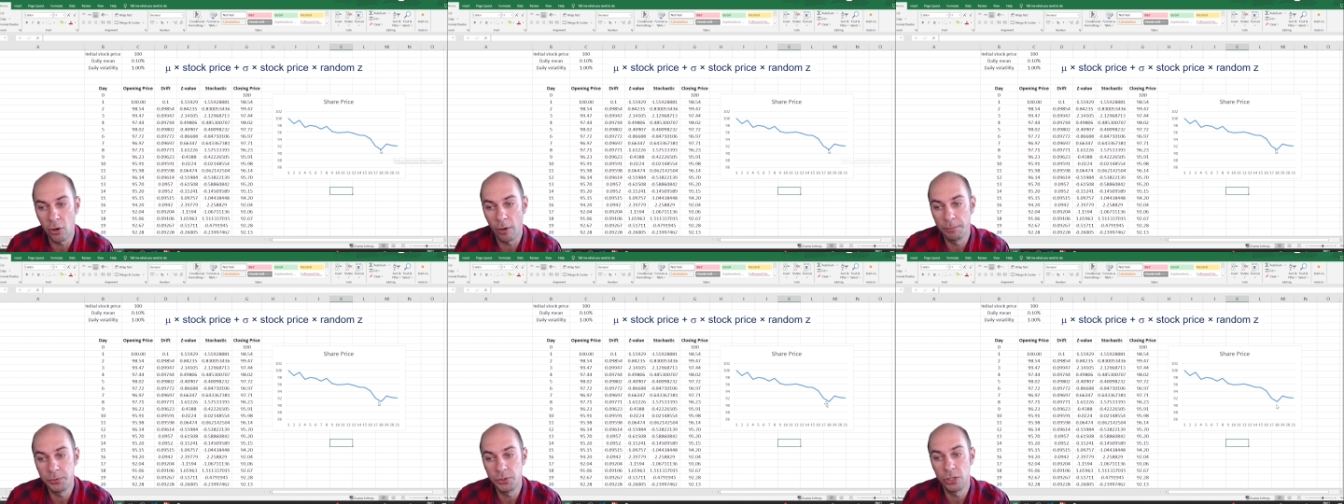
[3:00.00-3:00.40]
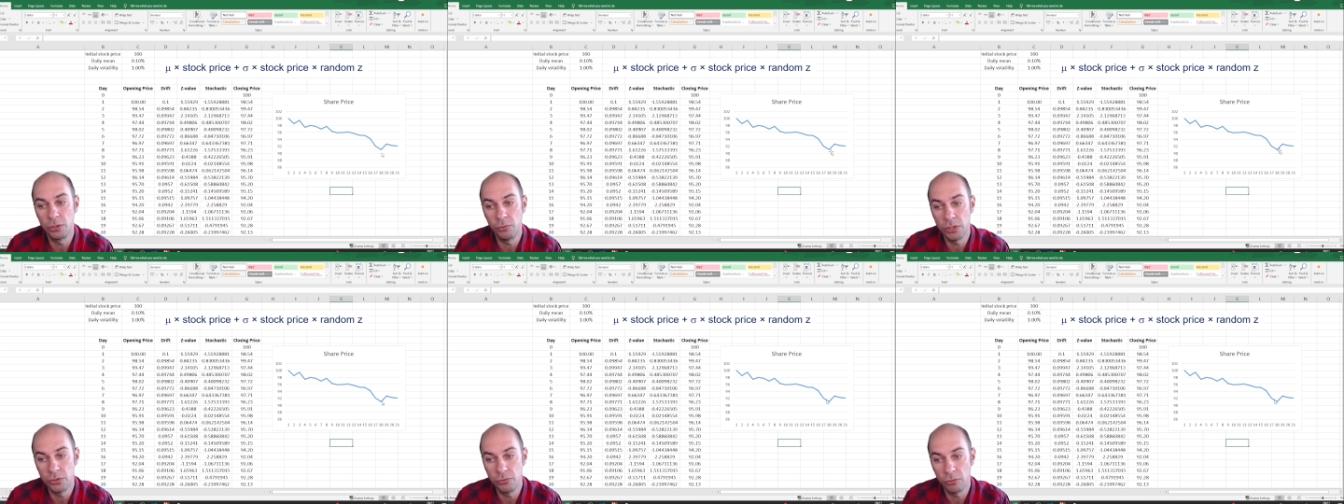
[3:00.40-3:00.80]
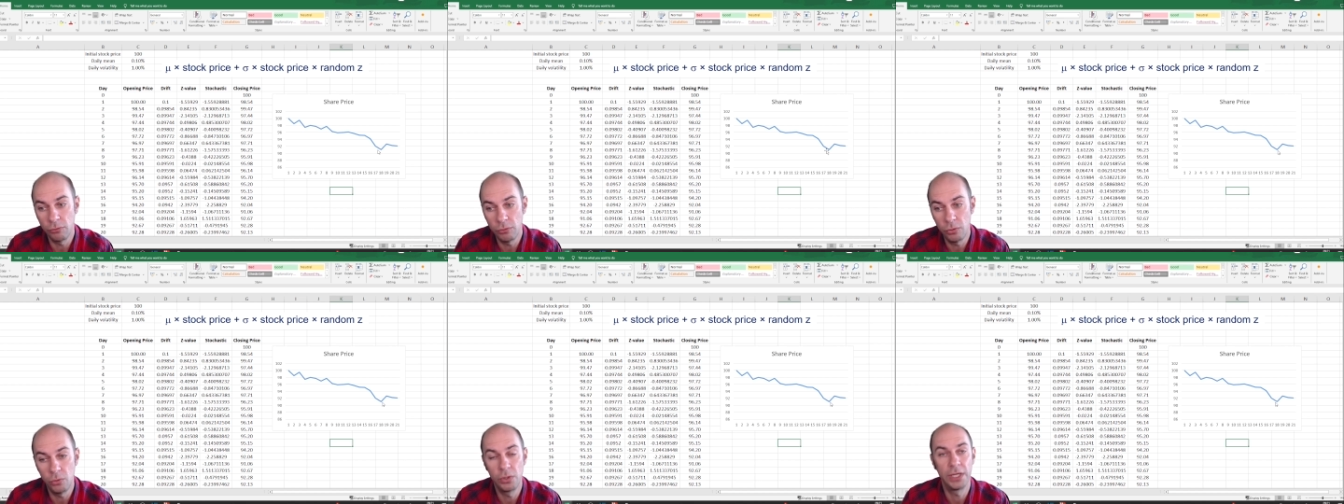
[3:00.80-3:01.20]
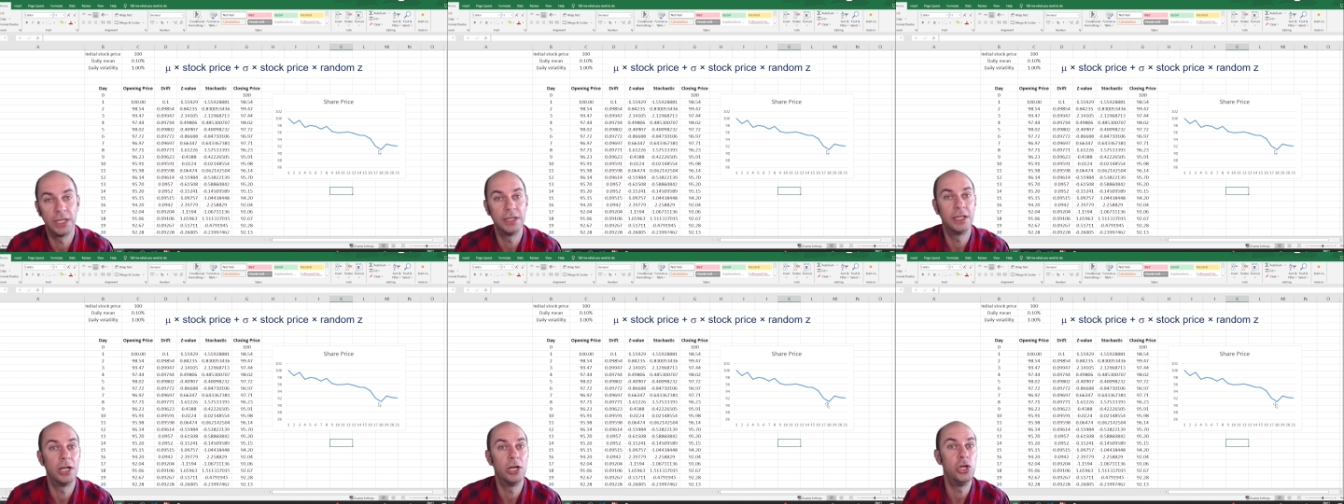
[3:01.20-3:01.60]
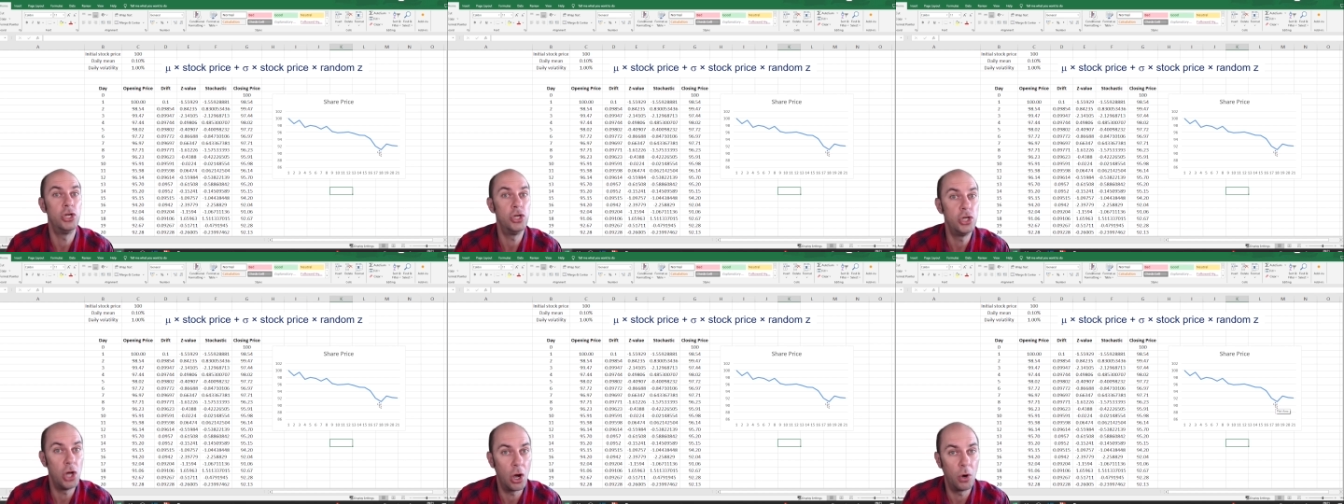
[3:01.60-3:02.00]
option, which will look at the
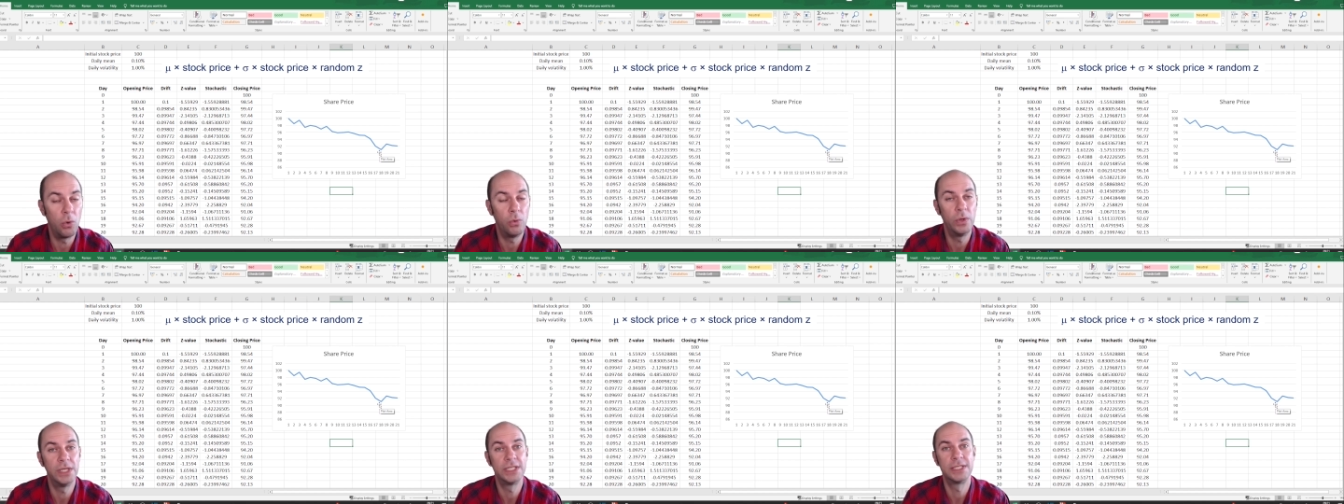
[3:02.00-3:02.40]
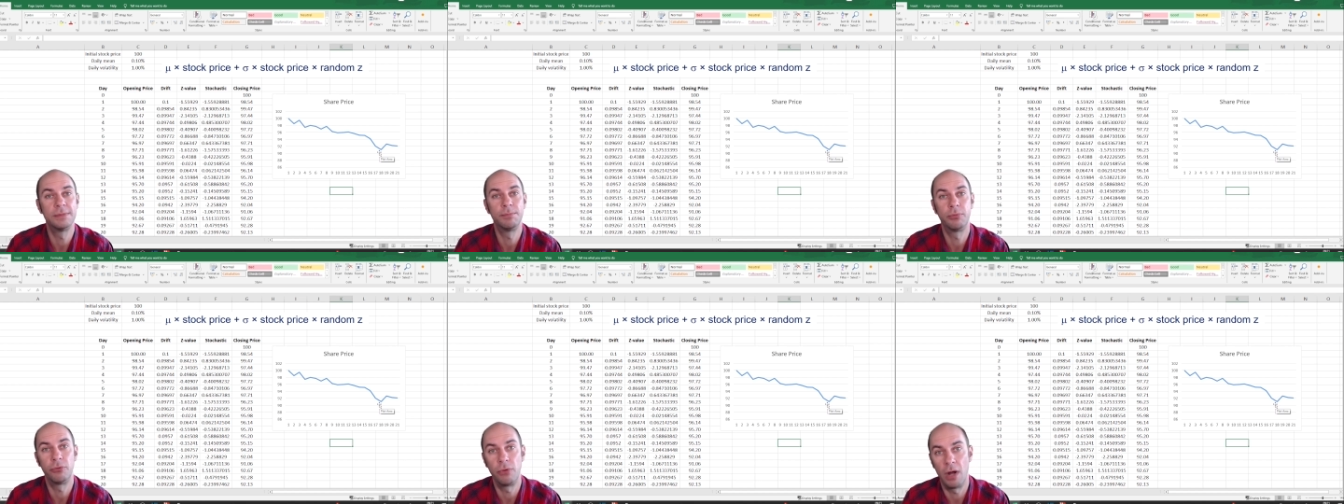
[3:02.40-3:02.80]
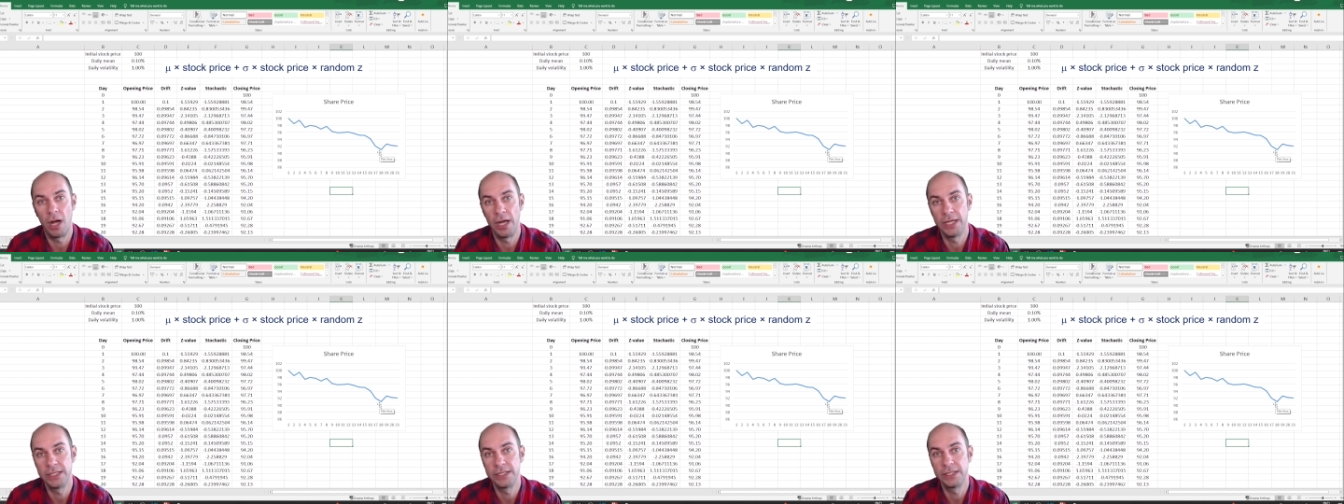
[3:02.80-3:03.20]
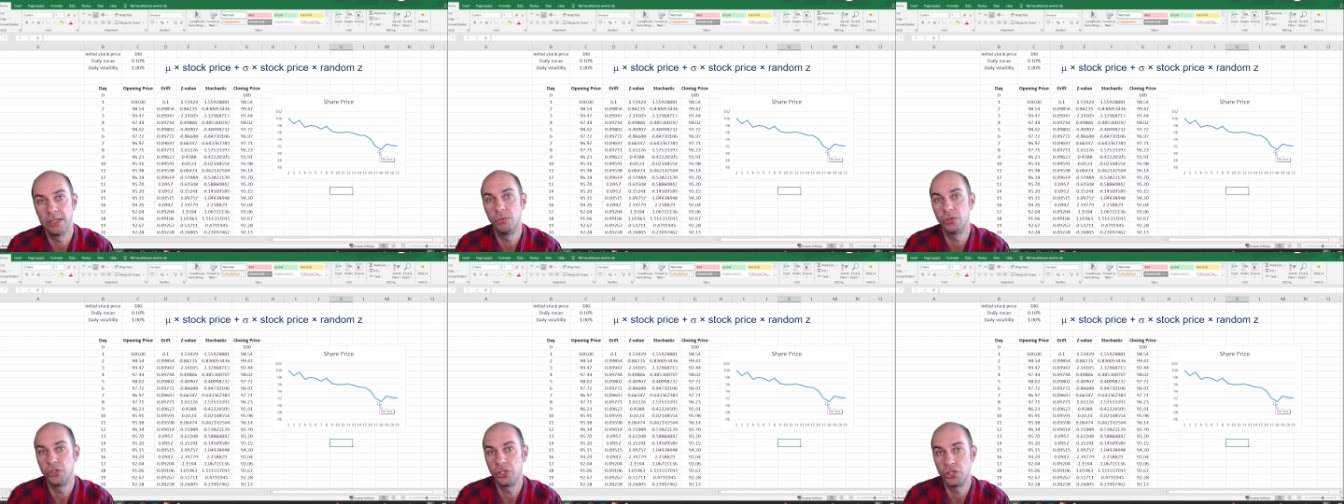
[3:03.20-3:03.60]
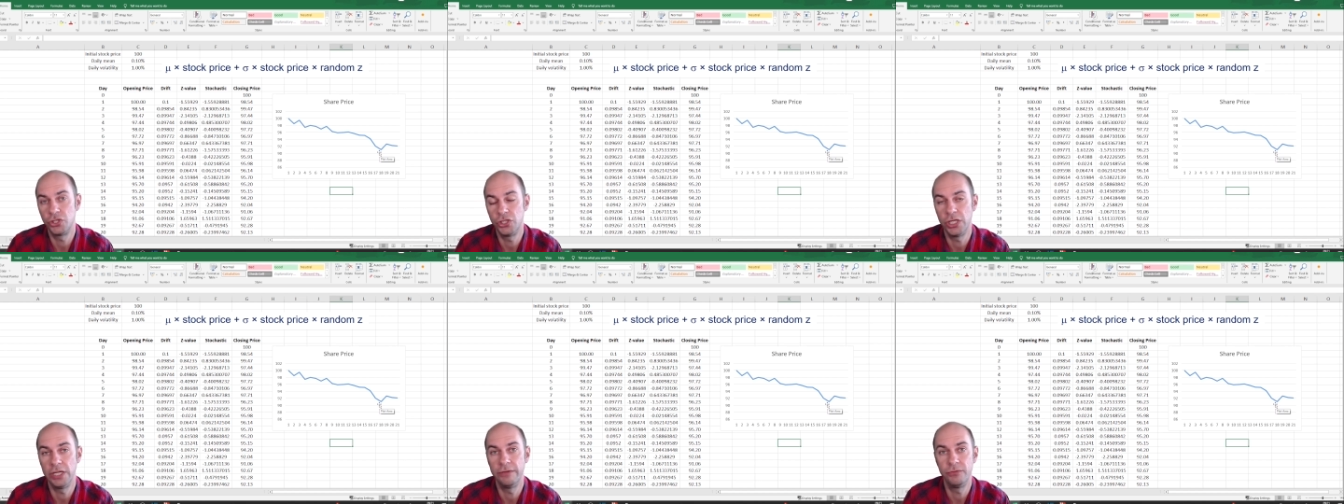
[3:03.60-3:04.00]
lowest price that was
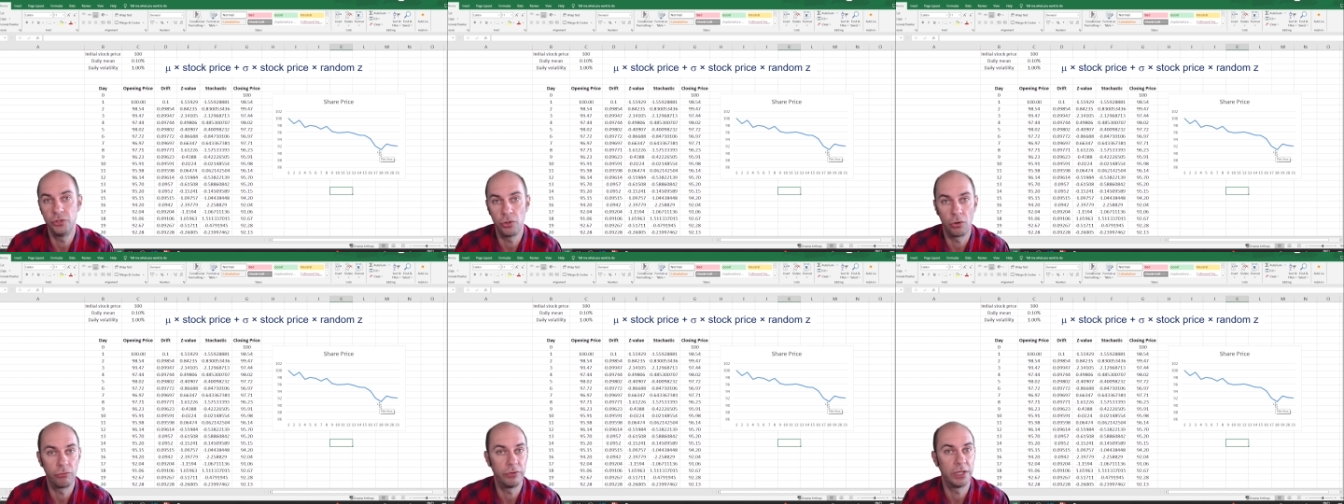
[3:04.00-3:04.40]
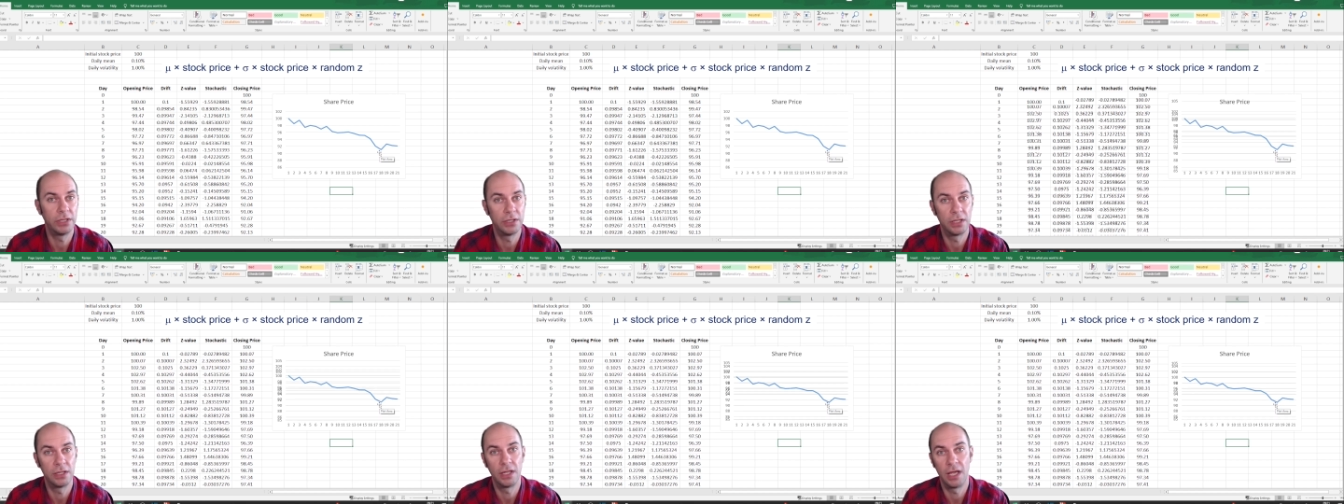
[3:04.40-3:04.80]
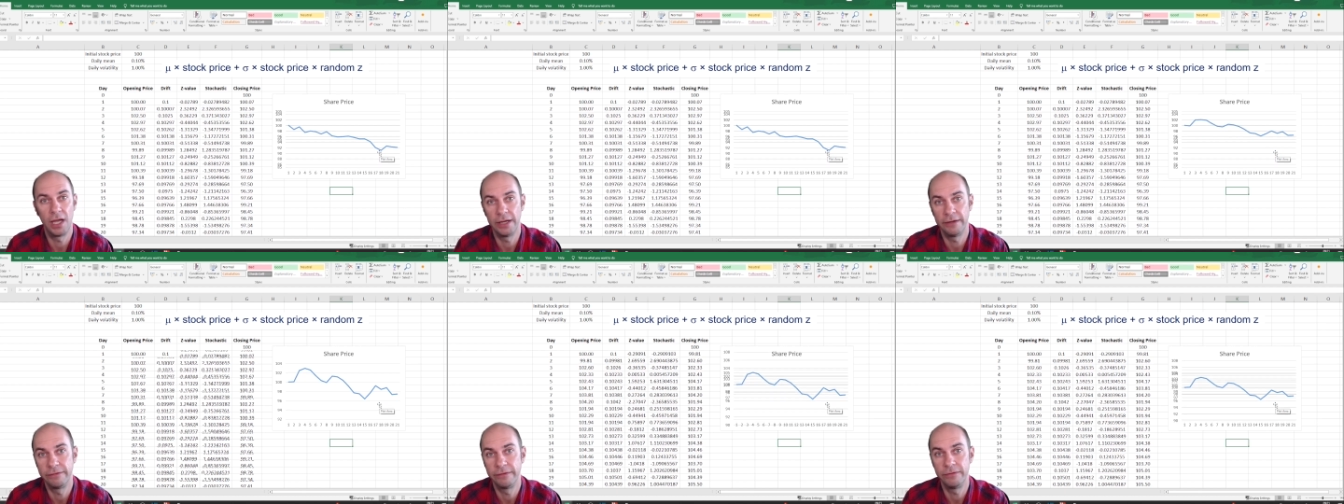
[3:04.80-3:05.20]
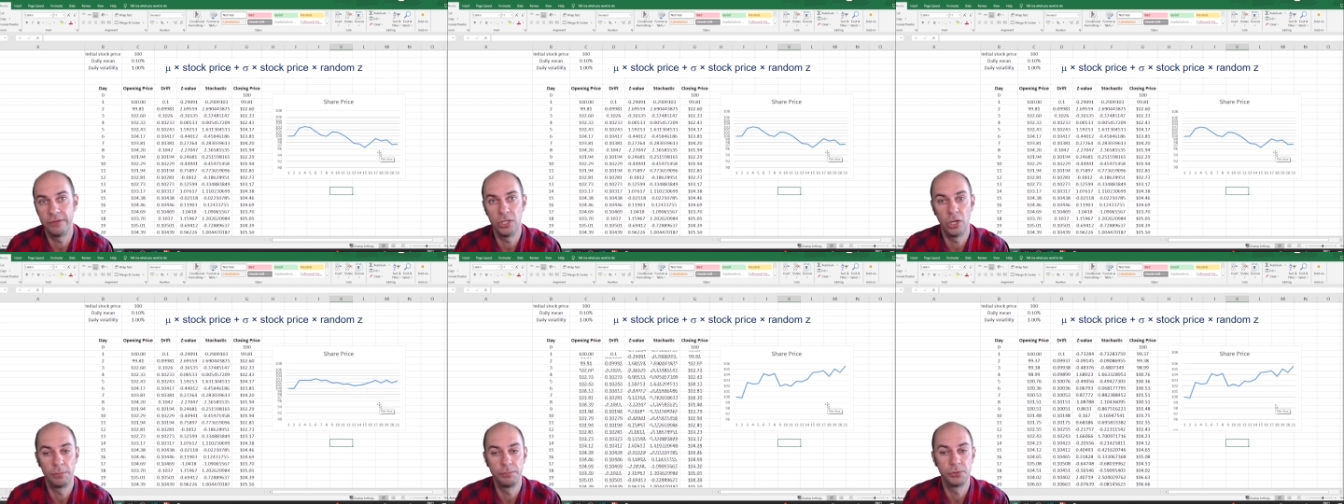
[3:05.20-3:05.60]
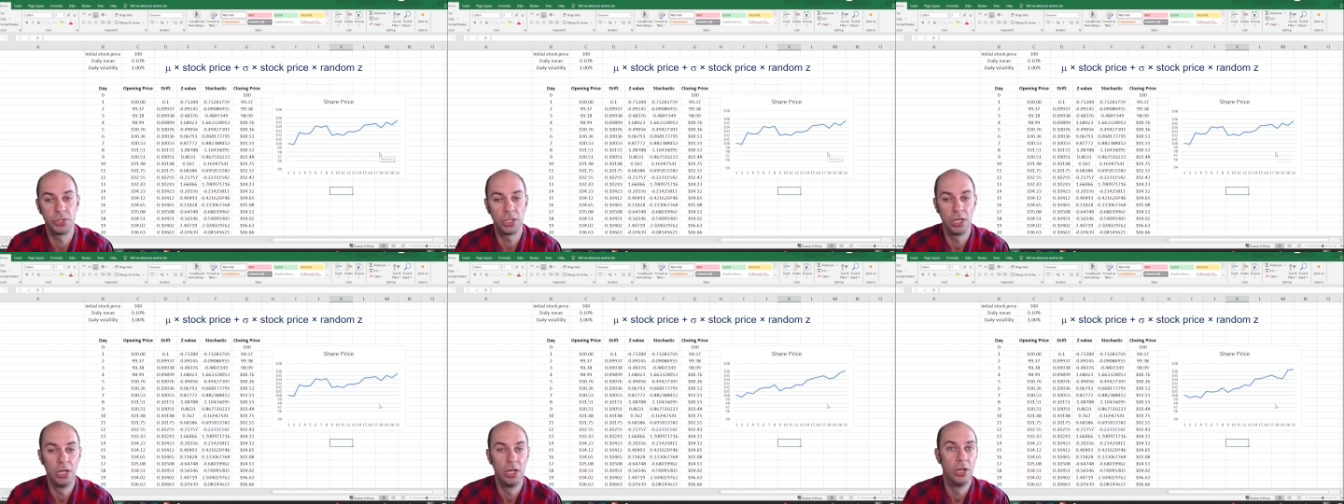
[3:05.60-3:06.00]
achieved during the life of the option.